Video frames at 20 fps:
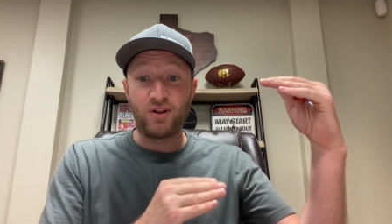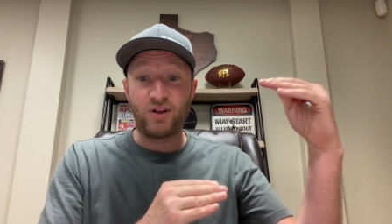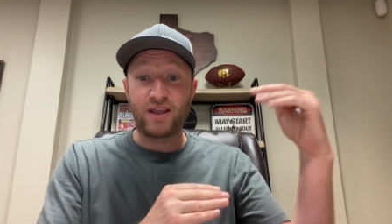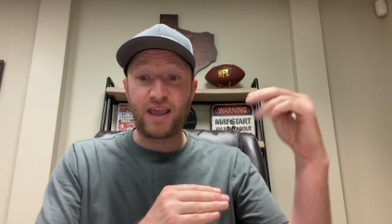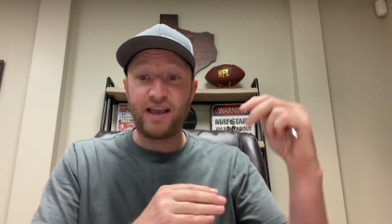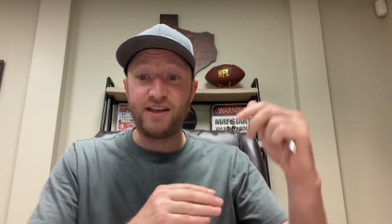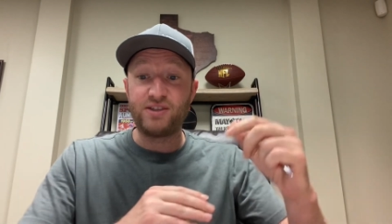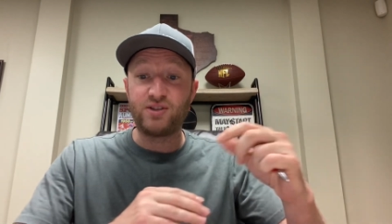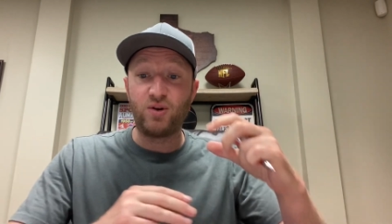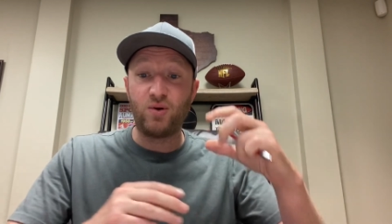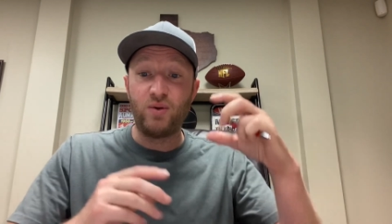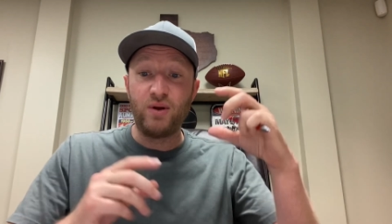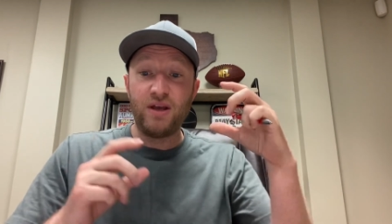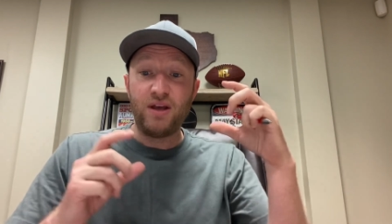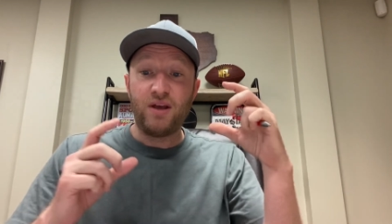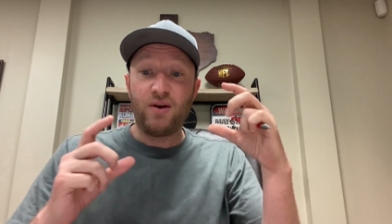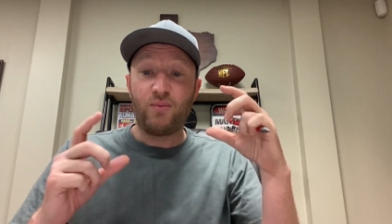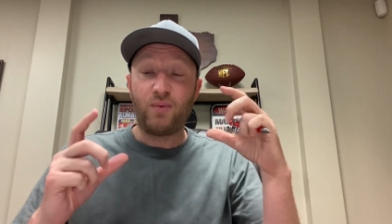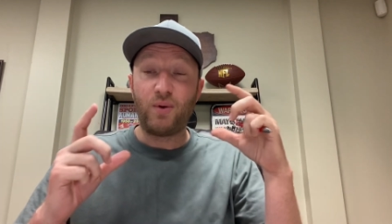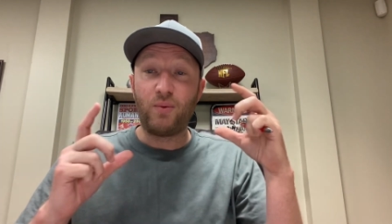Okay. So
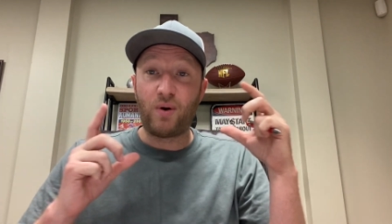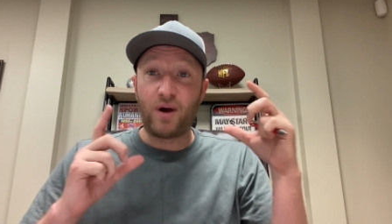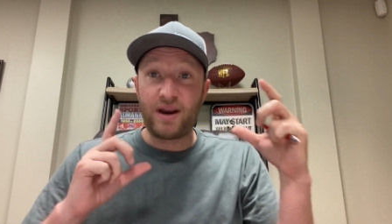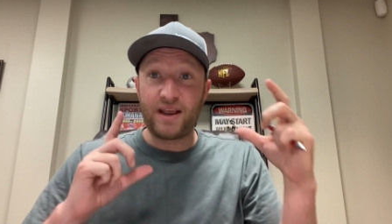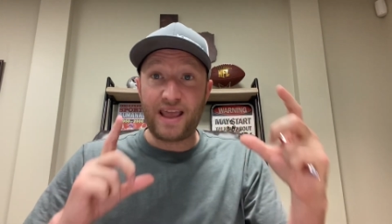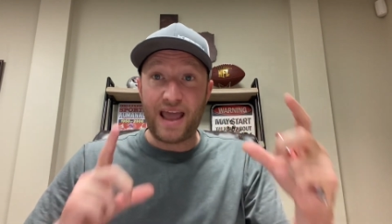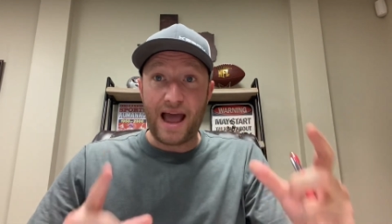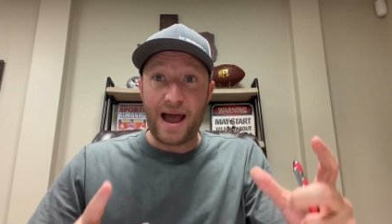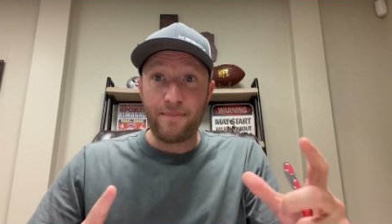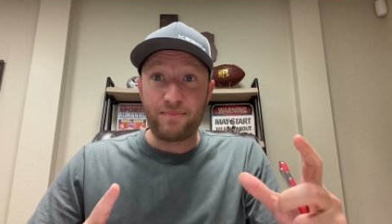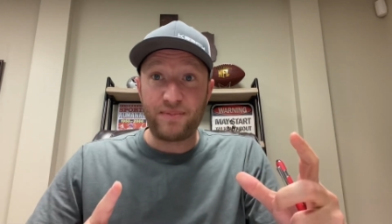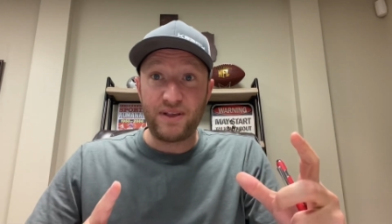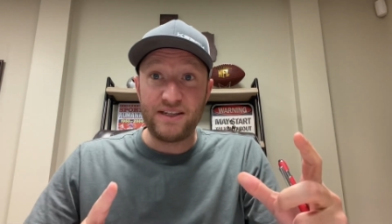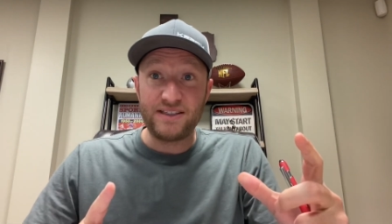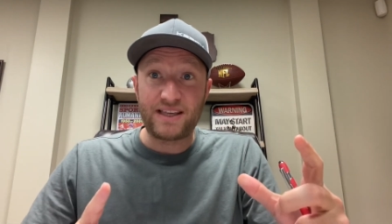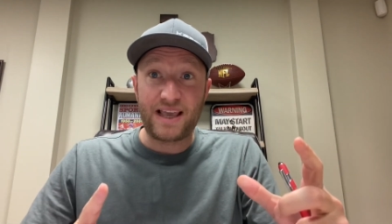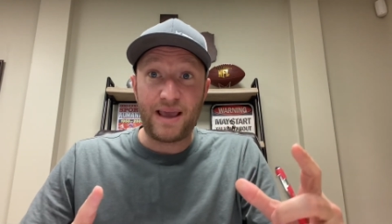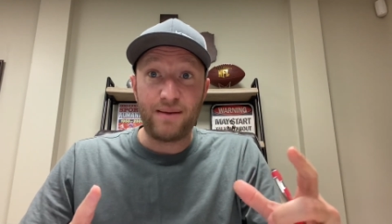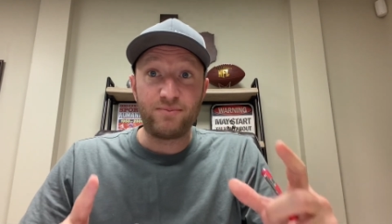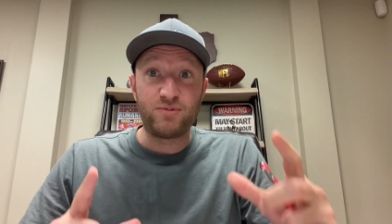we want to cap these
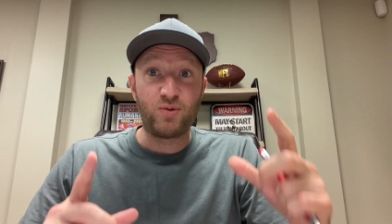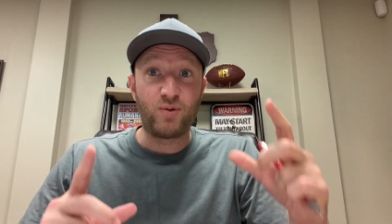games.